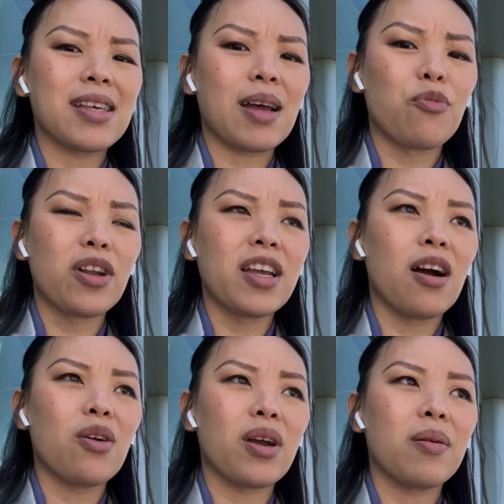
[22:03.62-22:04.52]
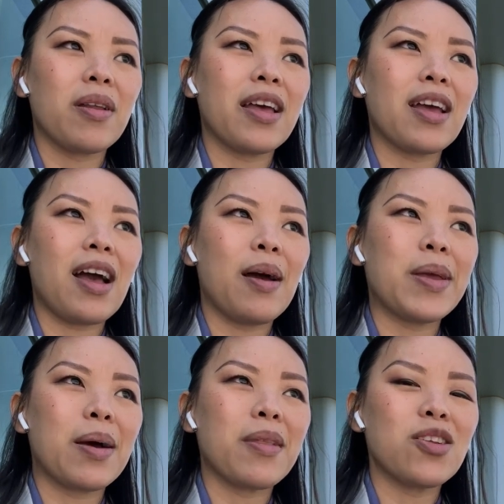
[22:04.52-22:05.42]
He's like, I'm really hungry. I'm like, I
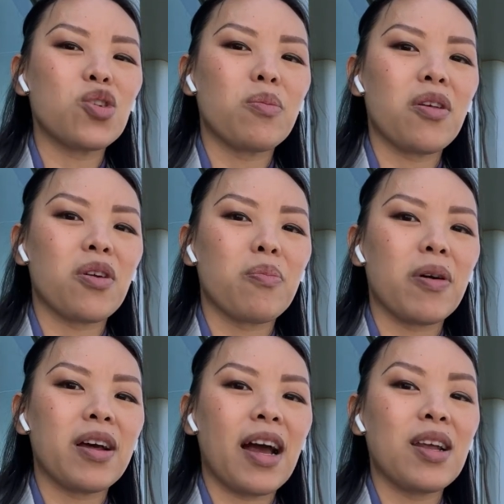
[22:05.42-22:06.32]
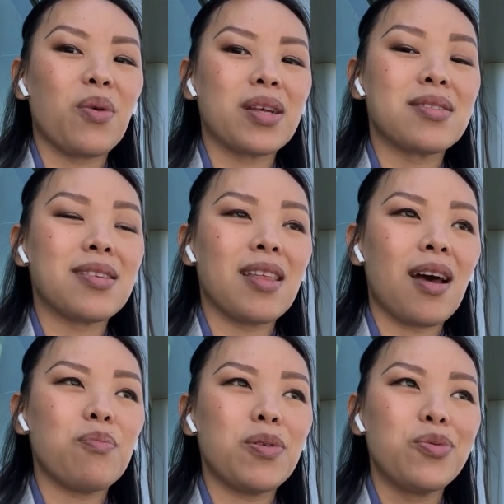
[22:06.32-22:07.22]
mean, I'm not your mother, but I didn't want to say
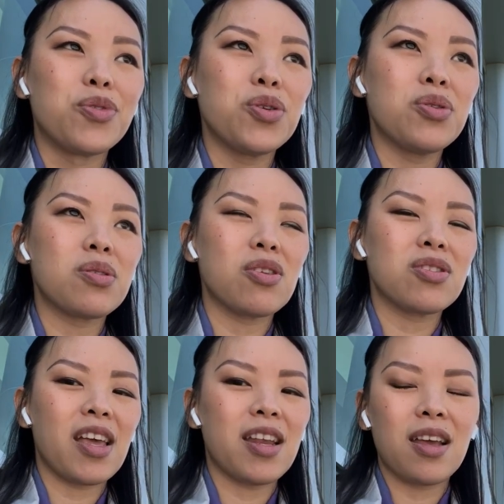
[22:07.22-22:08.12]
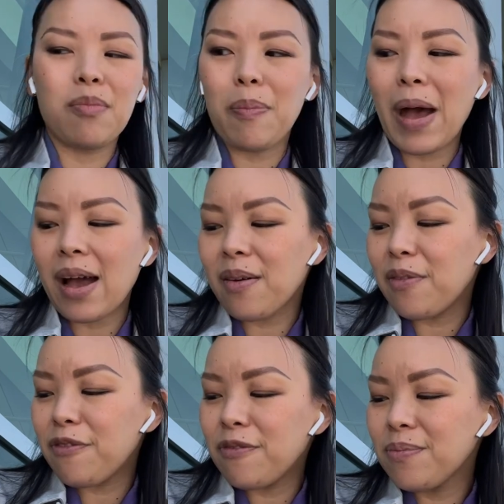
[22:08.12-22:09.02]
that and be rude, so I just handed him a pack
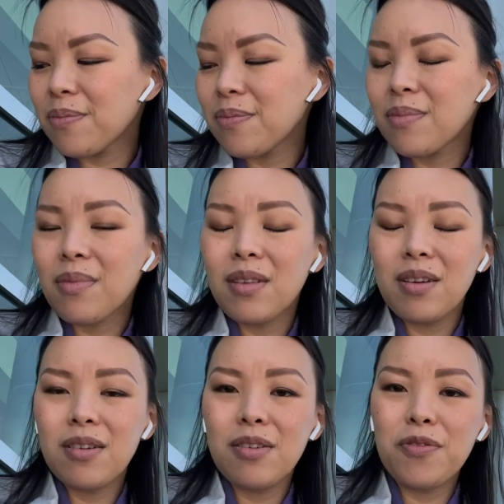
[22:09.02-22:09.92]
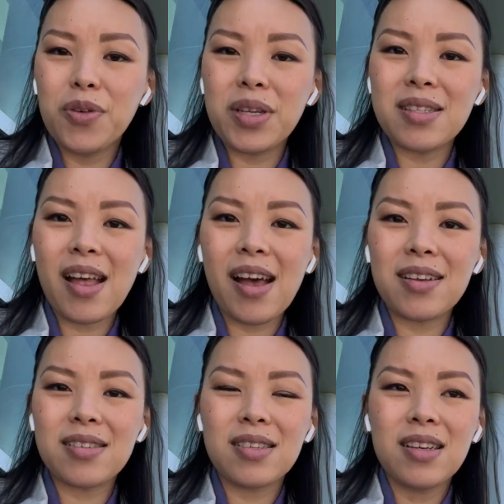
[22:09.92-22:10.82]
of fruity
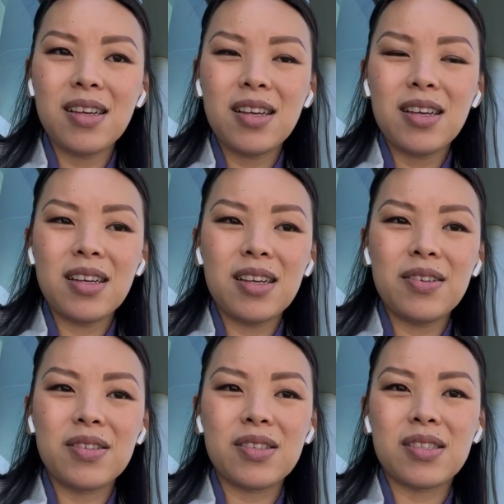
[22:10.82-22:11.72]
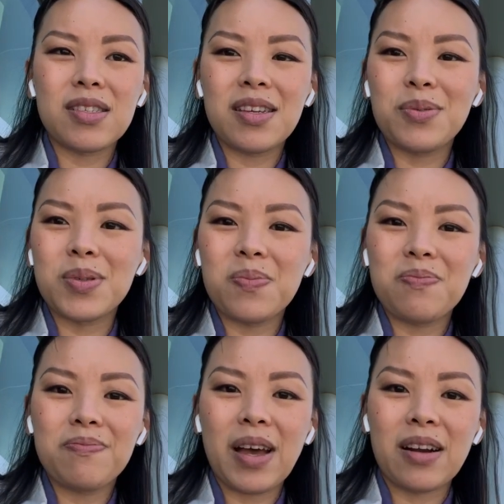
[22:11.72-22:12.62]
snacks. It was
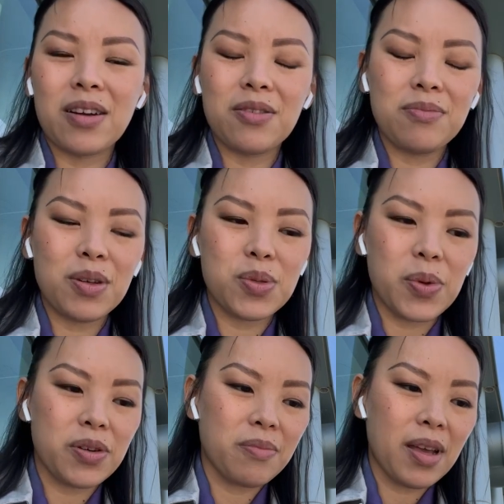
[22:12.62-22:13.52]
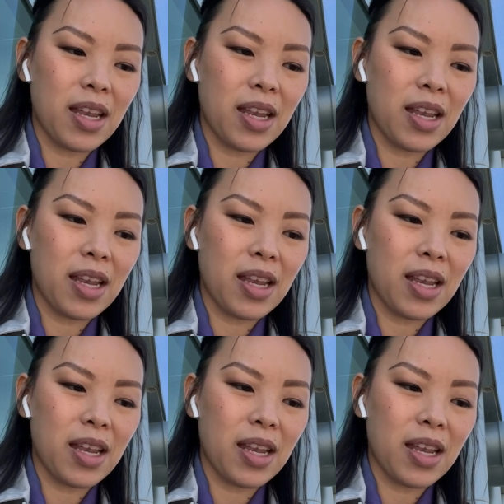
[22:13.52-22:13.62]
I don't know, it was weird.